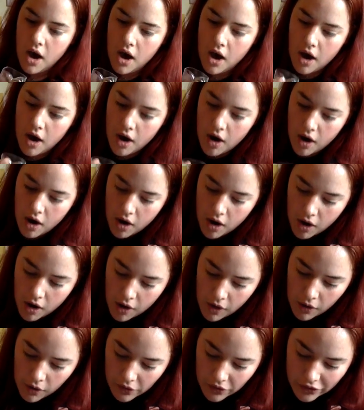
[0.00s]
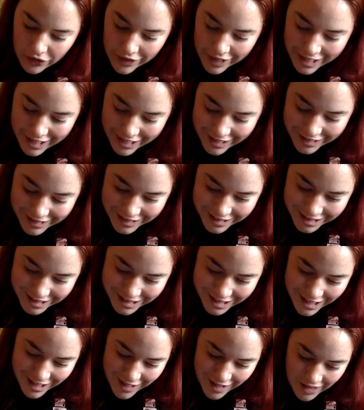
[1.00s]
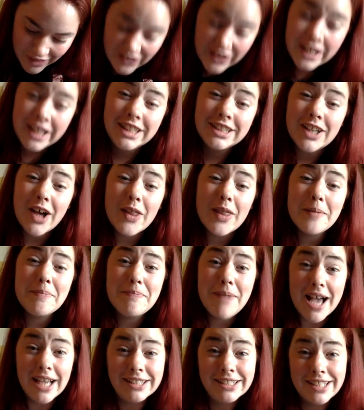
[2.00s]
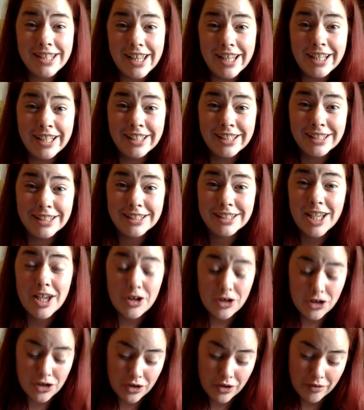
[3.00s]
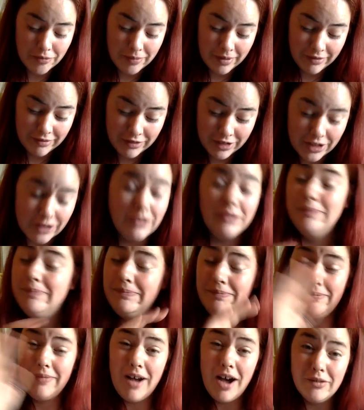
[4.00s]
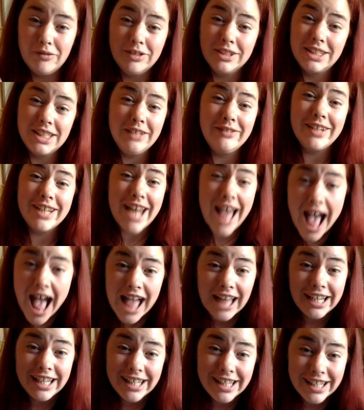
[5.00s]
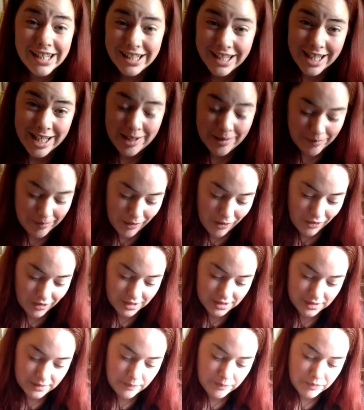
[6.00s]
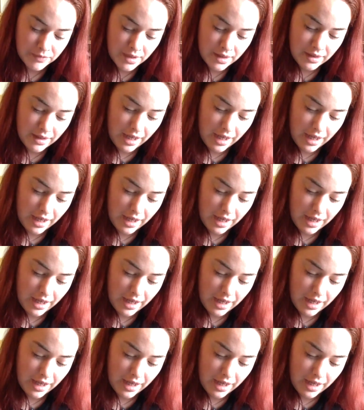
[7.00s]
Oh, these. These are the best things I've received in any GeekBox.